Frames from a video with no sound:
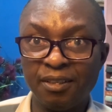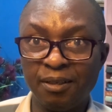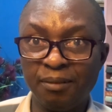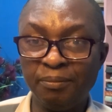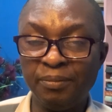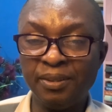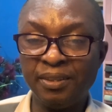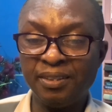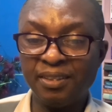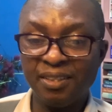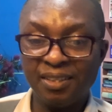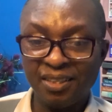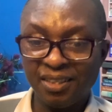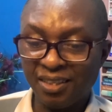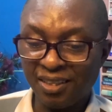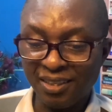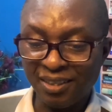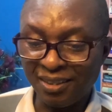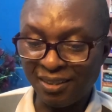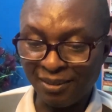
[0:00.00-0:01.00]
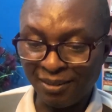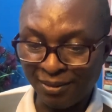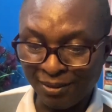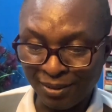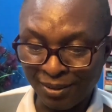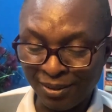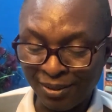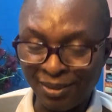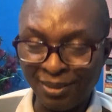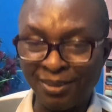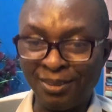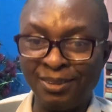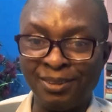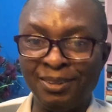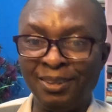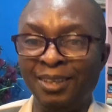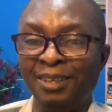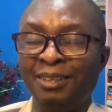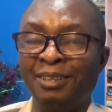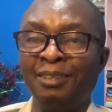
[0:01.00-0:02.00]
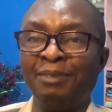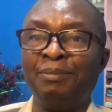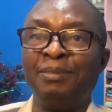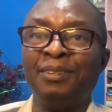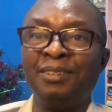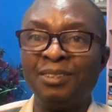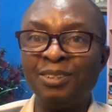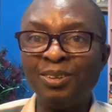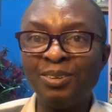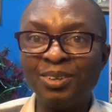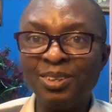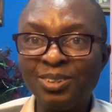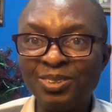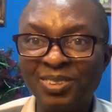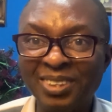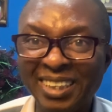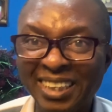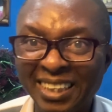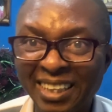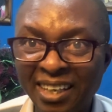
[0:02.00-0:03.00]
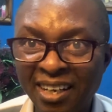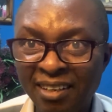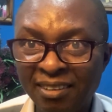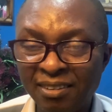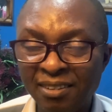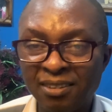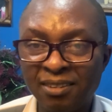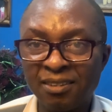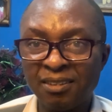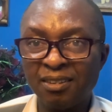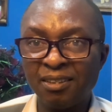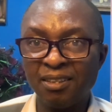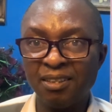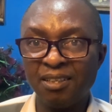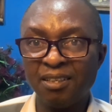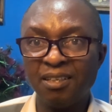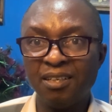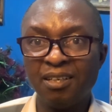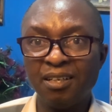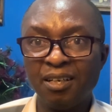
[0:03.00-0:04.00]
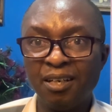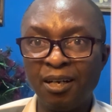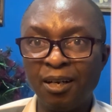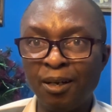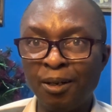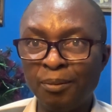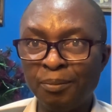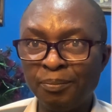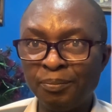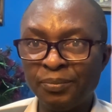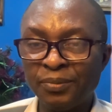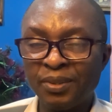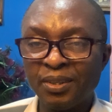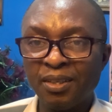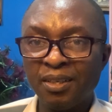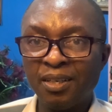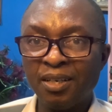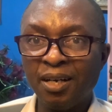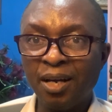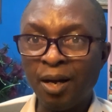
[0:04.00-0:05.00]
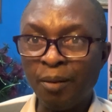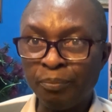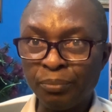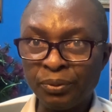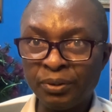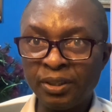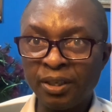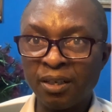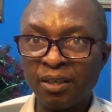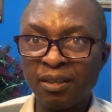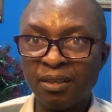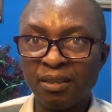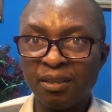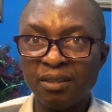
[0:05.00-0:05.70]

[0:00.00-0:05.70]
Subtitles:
I mean, he's not going to inherit um, Abuja.